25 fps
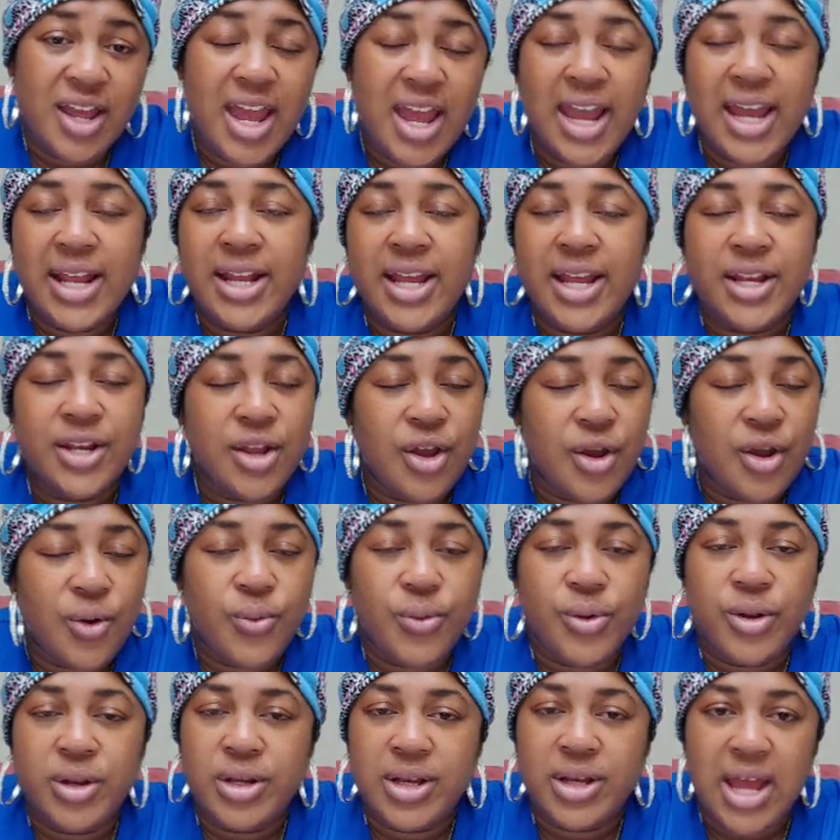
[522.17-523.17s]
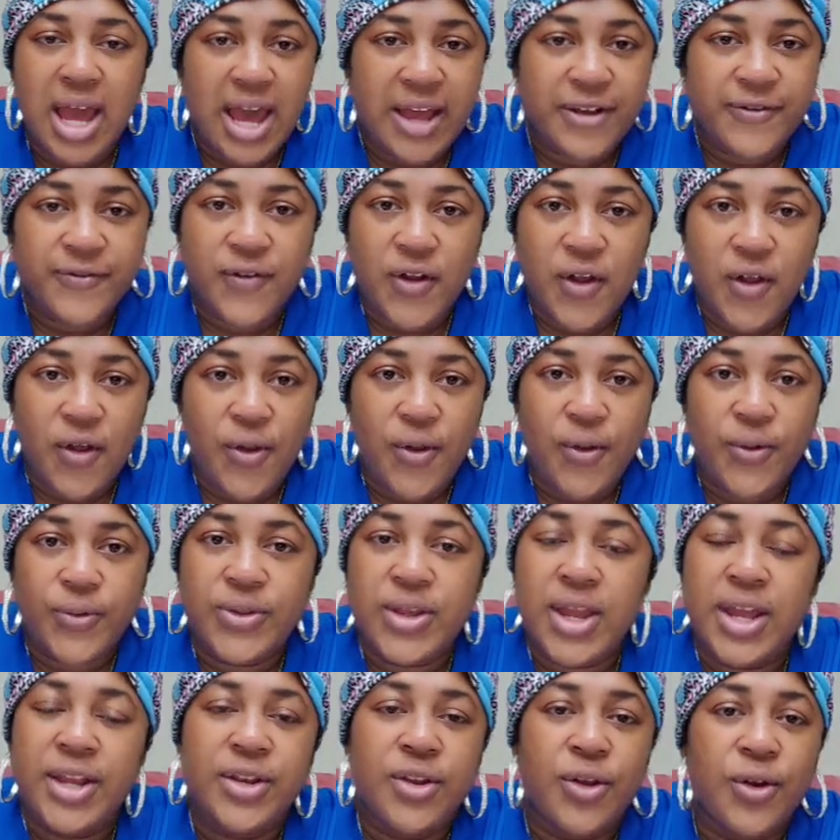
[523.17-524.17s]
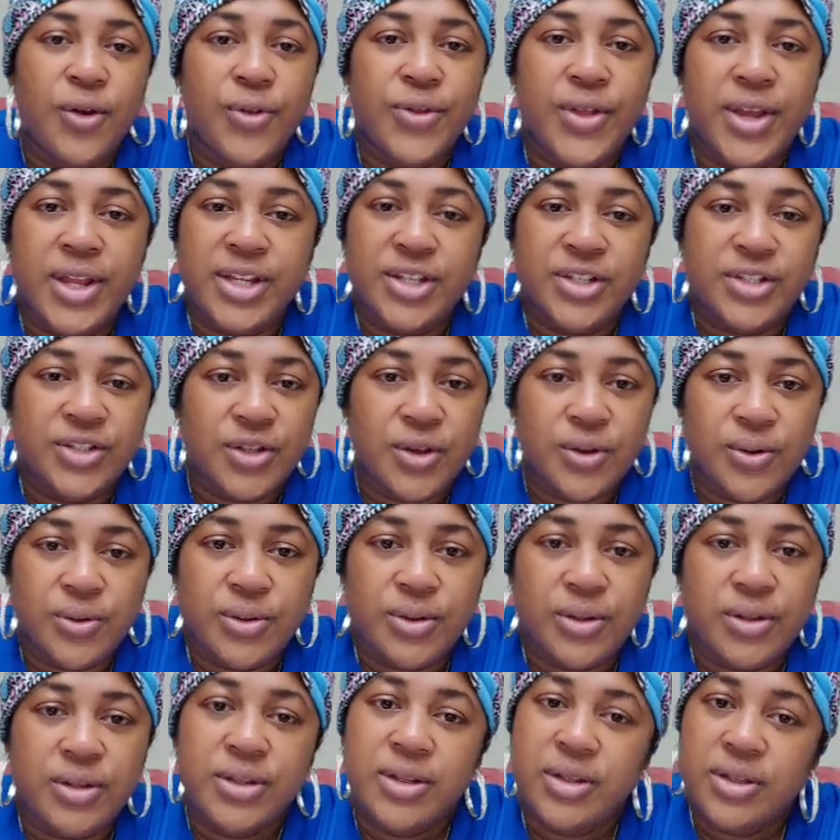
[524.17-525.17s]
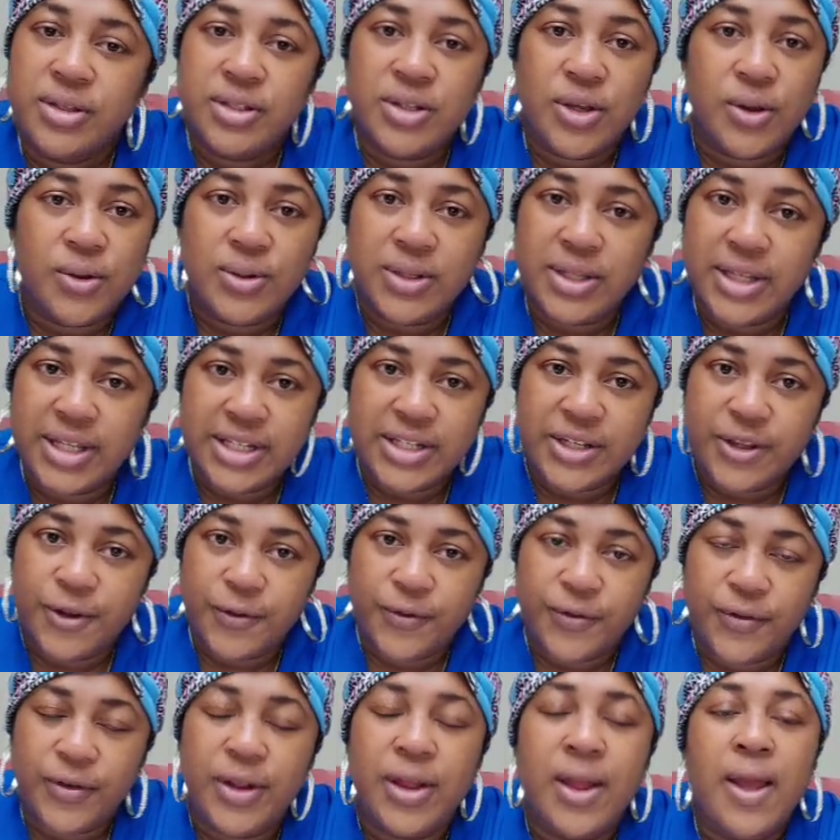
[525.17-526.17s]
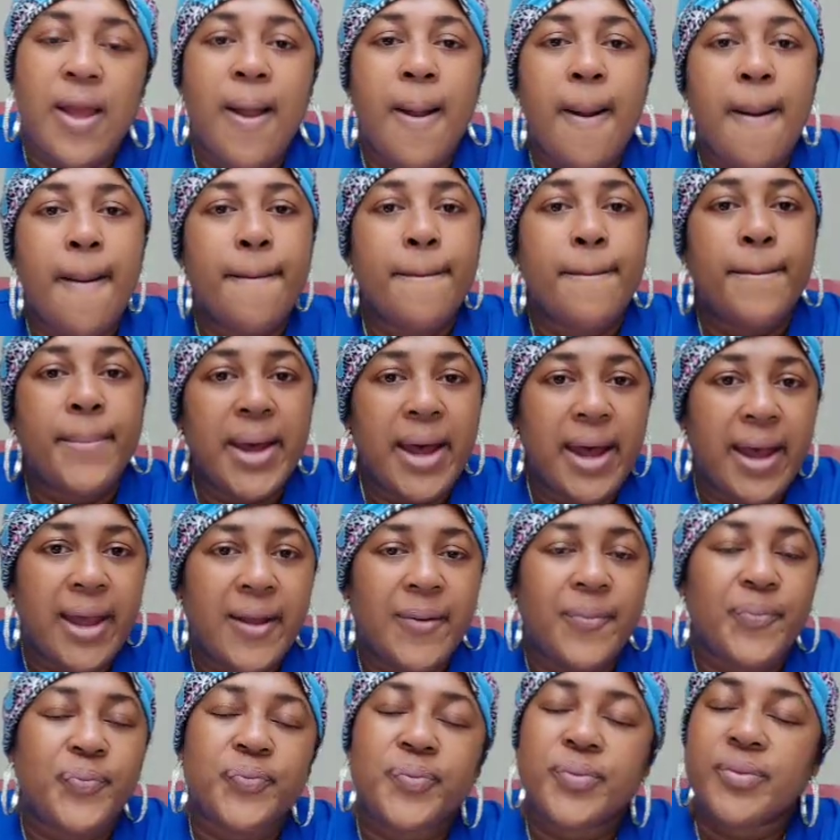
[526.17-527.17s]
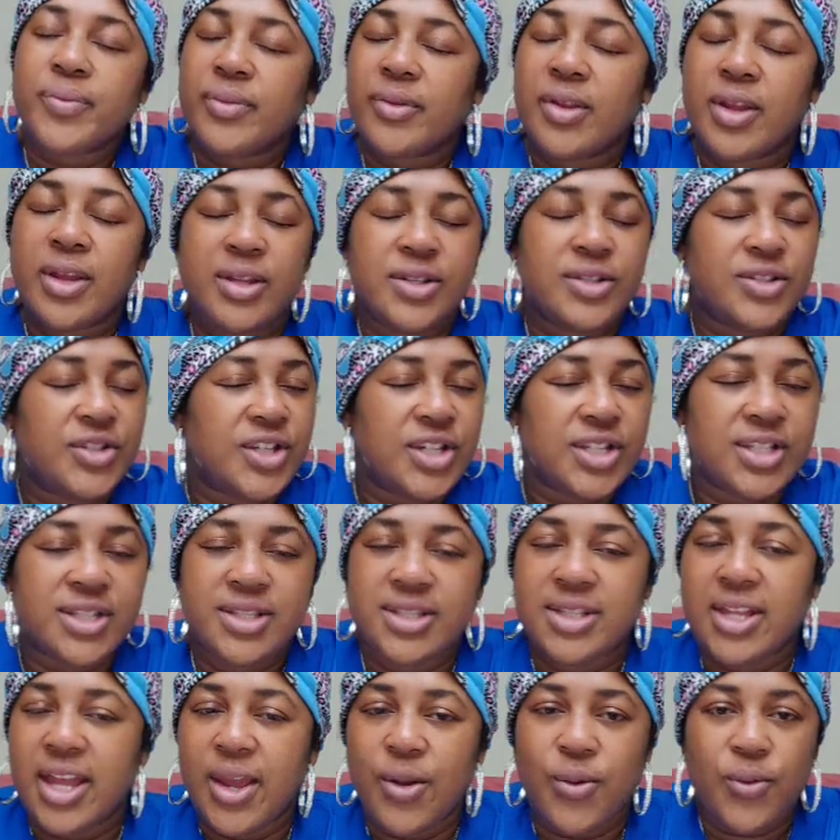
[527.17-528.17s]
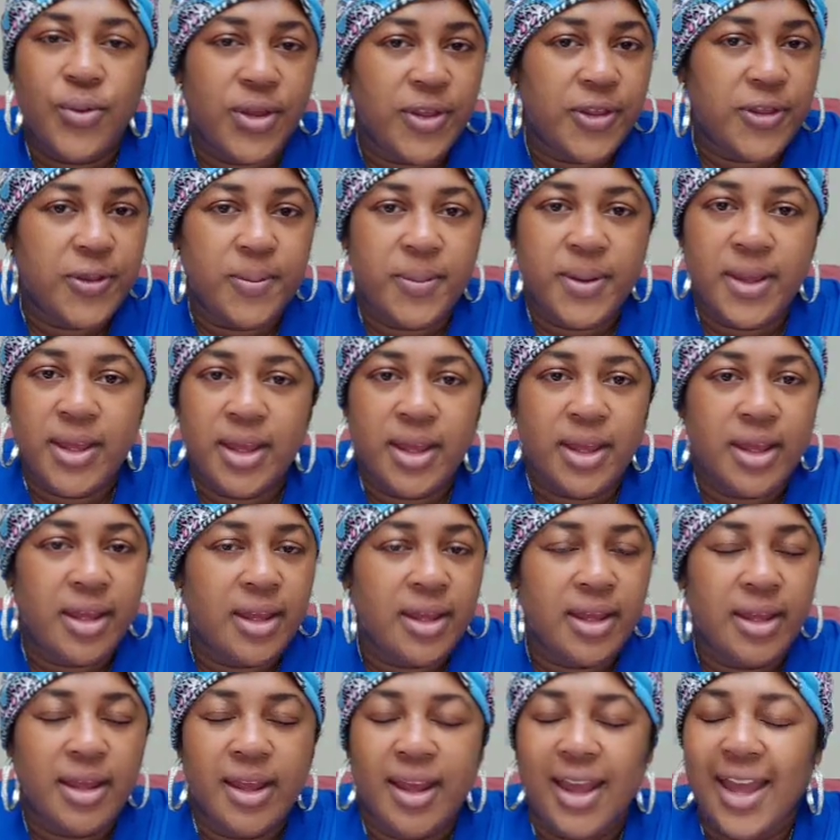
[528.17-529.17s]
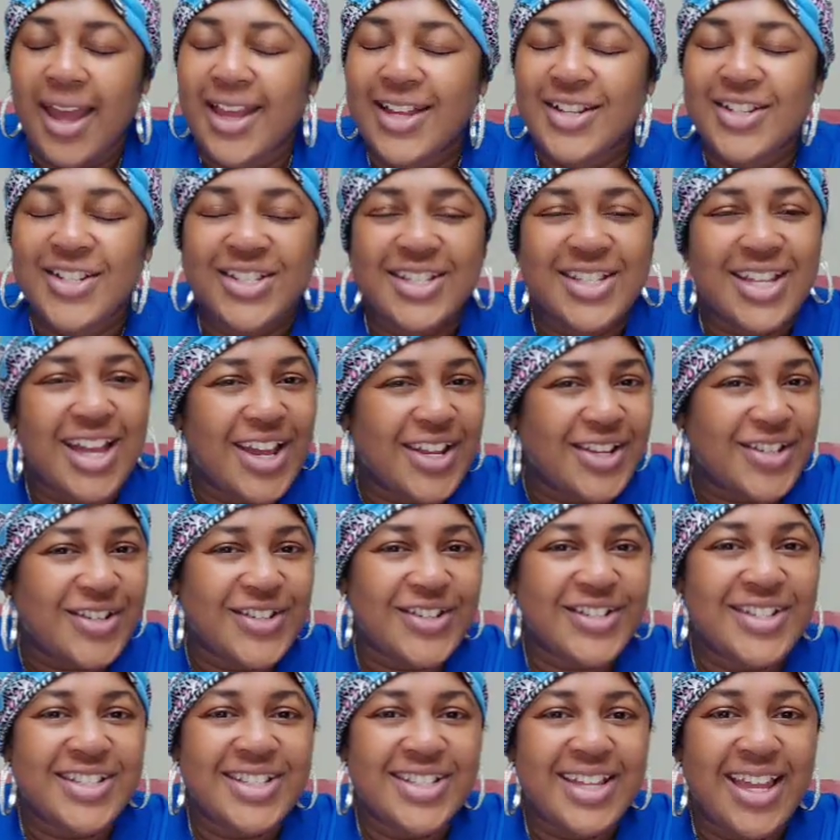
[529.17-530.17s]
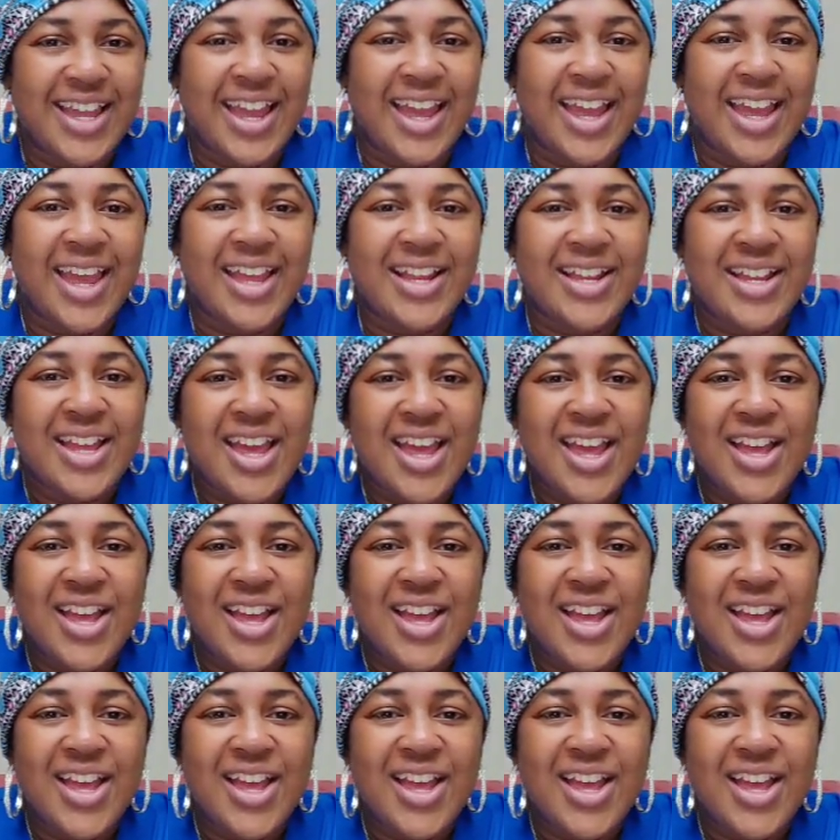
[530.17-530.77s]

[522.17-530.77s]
And I know we're not phones. I know that it's totally different, but just stay with me and just understand.